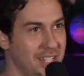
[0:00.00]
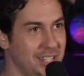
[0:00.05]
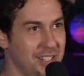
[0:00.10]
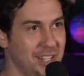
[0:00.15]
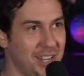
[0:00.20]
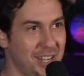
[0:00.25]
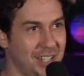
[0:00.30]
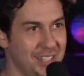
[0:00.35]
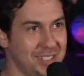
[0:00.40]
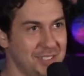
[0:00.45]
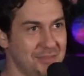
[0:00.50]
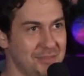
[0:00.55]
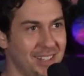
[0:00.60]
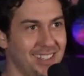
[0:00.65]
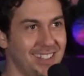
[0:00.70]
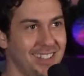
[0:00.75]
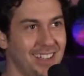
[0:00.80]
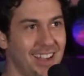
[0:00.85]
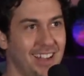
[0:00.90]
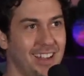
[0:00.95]
talk to me.
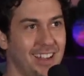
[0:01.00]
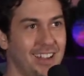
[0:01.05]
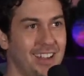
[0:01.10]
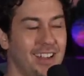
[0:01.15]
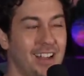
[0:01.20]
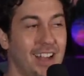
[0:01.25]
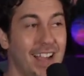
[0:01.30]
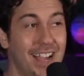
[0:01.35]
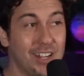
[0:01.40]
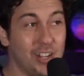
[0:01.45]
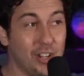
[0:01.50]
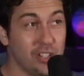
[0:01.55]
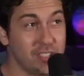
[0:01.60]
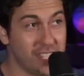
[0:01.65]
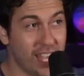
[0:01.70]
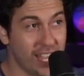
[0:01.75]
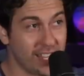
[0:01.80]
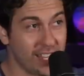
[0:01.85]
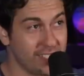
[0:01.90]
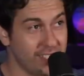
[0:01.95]
Yeah. I called
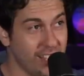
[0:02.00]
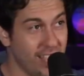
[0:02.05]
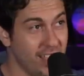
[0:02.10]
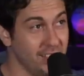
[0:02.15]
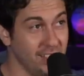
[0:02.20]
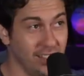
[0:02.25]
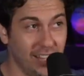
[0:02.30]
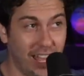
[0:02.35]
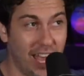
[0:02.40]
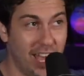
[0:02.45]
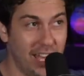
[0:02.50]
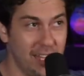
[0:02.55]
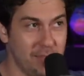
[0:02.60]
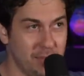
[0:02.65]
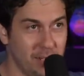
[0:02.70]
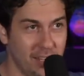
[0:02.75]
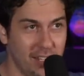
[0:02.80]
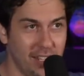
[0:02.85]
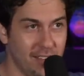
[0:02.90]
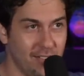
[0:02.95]
Zach Sang a lot, but
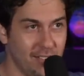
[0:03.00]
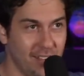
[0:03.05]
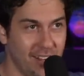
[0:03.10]
he never